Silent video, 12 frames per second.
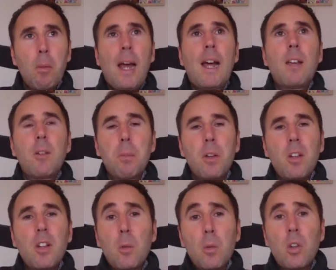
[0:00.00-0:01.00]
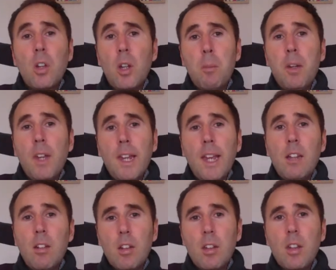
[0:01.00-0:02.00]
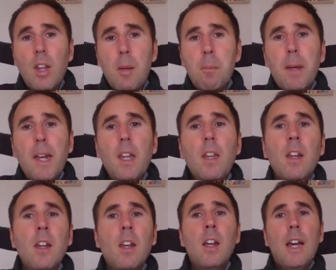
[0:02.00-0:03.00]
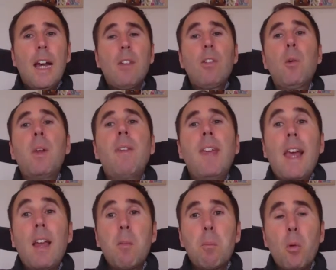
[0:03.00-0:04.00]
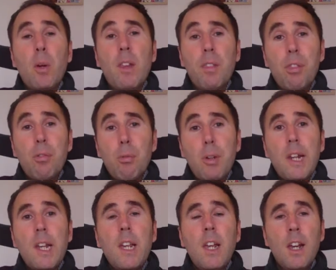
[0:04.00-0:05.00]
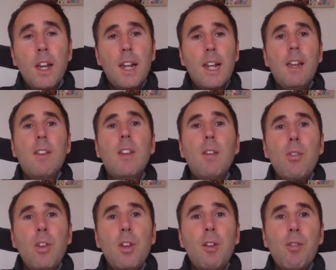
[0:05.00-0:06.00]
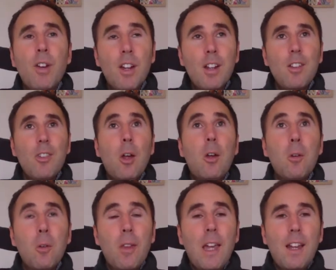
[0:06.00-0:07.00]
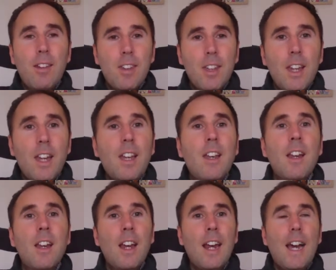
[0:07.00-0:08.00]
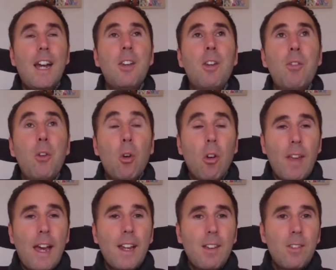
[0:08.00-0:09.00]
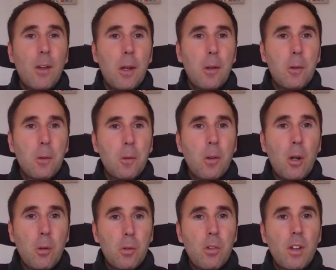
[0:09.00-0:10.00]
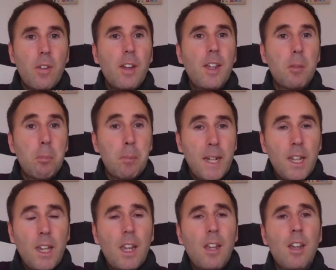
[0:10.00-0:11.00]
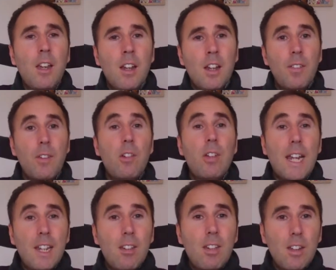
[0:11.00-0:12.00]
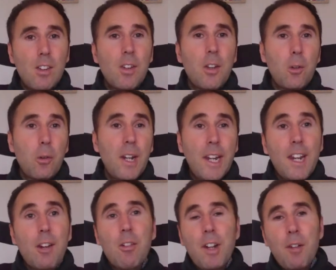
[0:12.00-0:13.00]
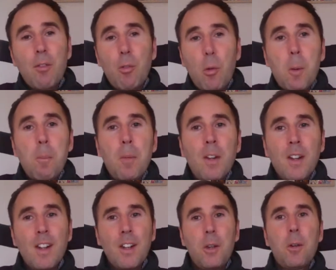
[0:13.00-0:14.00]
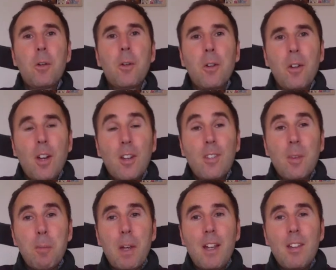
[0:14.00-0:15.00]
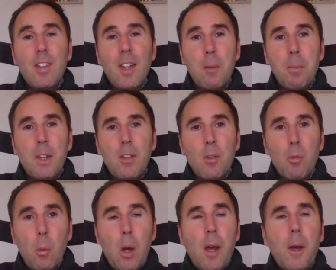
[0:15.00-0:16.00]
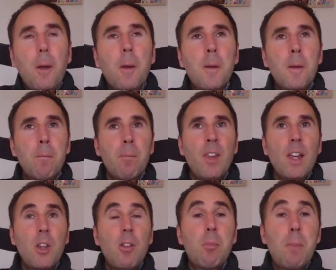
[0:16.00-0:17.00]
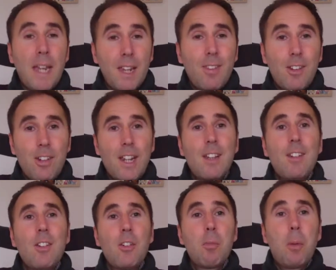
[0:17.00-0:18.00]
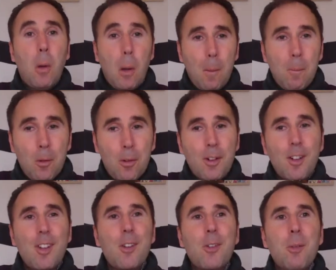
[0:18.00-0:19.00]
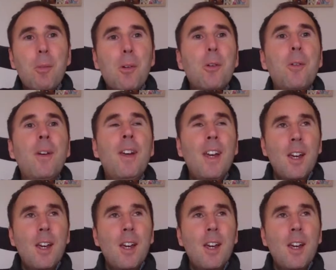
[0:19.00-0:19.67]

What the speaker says: brands because it was a communications campaign. And so in the end, point 3 is if you've done all the listening and you've got that internal culture that is making the changes that you're hearing from your customer listening piece of work, you've made the changes, you've become more accessible,